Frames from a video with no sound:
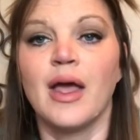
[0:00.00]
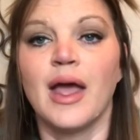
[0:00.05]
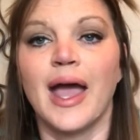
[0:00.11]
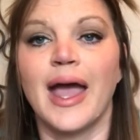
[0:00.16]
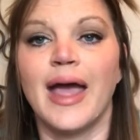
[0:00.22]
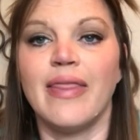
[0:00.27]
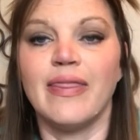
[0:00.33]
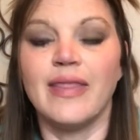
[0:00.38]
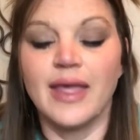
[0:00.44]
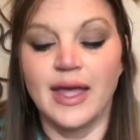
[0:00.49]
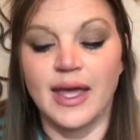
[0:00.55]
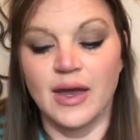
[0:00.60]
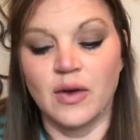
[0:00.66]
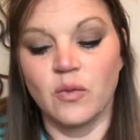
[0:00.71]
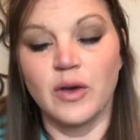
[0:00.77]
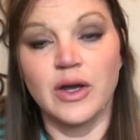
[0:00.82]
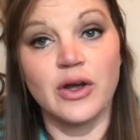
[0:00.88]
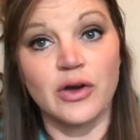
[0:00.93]
And
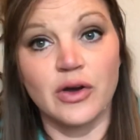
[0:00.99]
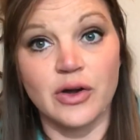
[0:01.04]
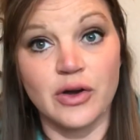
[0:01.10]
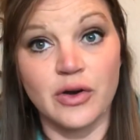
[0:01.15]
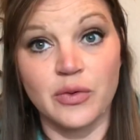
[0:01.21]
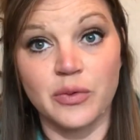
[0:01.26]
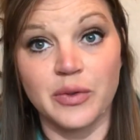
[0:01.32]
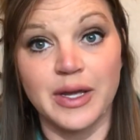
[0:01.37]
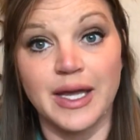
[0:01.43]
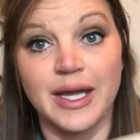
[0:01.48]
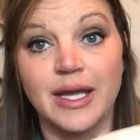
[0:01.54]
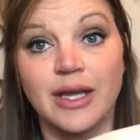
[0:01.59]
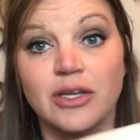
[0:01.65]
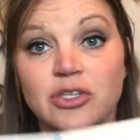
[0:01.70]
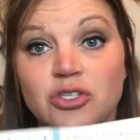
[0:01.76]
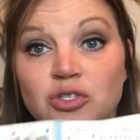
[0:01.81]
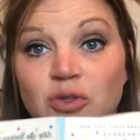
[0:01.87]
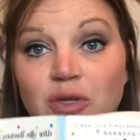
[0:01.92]
then we are going to
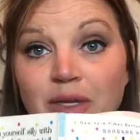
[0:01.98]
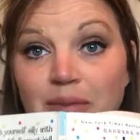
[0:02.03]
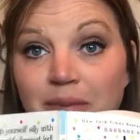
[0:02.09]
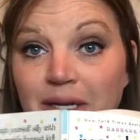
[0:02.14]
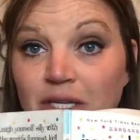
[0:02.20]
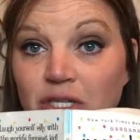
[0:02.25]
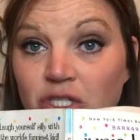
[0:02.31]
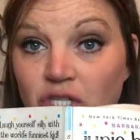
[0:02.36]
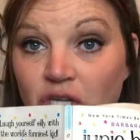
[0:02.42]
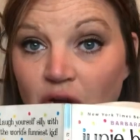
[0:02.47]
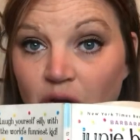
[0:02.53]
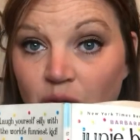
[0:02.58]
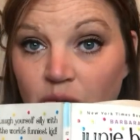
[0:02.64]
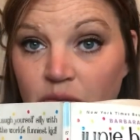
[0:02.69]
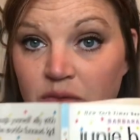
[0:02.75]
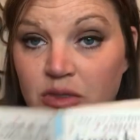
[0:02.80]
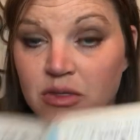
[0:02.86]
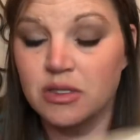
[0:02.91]
read Junie B.
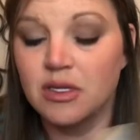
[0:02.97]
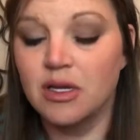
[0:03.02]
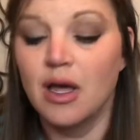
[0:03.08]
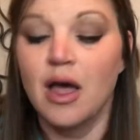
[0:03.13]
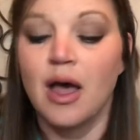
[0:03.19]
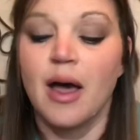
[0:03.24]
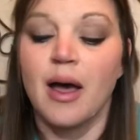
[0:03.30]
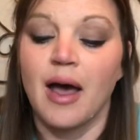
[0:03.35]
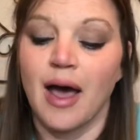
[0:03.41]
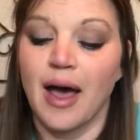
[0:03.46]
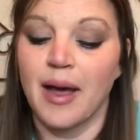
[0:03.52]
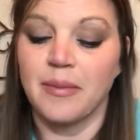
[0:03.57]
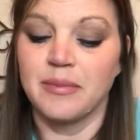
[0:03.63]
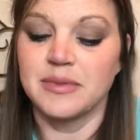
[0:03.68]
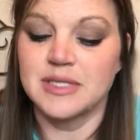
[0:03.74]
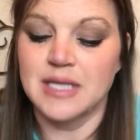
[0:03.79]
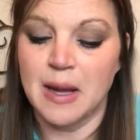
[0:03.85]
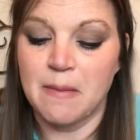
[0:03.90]
Jones'
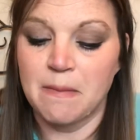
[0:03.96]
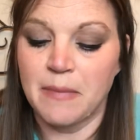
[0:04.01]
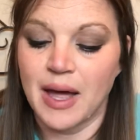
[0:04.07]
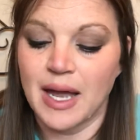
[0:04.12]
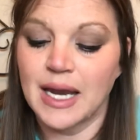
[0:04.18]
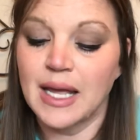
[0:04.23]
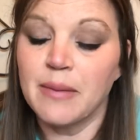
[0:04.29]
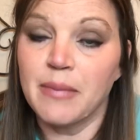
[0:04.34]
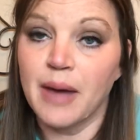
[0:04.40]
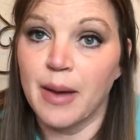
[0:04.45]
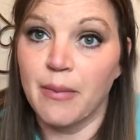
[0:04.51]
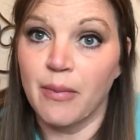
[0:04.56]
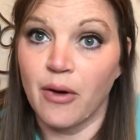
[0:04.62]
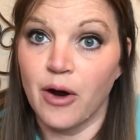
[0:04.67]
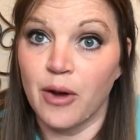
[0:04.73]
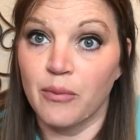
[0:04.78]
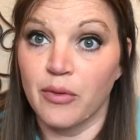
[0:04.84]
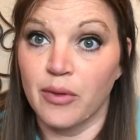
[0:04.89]
Dumb Bunny by
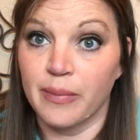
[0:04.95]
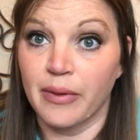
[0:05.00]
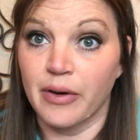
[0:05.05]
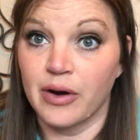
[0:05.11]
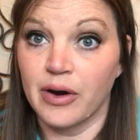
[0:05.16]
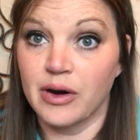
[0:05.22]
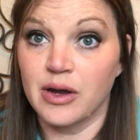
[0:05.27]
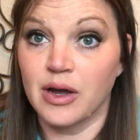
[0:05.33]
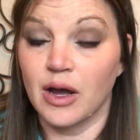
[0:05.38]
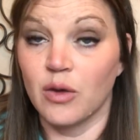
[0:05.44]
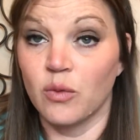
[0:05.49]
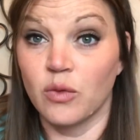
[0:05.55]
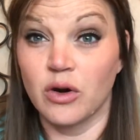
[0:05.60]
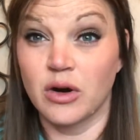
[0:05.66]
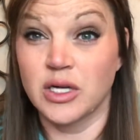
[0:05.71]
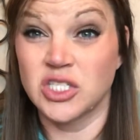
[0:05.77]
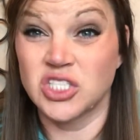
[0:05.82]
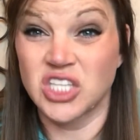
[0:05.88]
Barbara Park, and
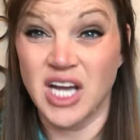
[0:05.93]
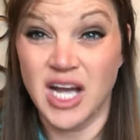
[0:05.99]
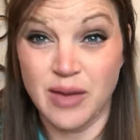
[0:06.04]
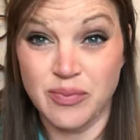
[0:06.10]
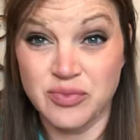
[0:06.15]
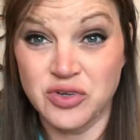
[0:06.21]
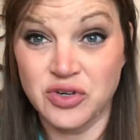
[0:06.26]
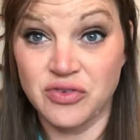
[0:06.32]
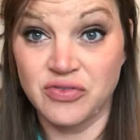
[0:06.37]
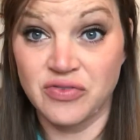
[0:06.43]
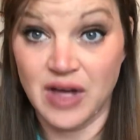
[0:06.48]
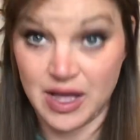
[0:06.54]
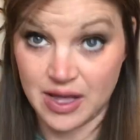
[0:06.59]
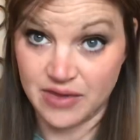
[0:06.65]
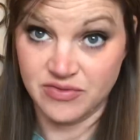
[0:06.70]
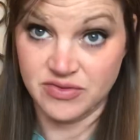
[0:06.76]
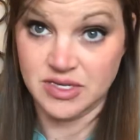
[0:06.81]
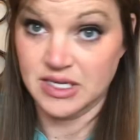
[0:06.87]
we're on chapter
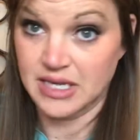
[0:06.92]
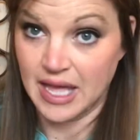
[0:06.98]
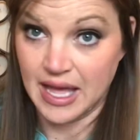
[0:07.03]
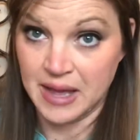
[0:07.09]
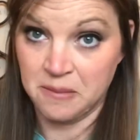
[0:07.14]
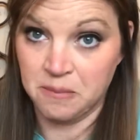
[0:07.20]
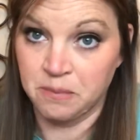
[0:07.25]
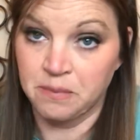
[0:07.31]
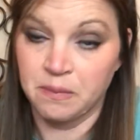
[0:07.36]
5 today.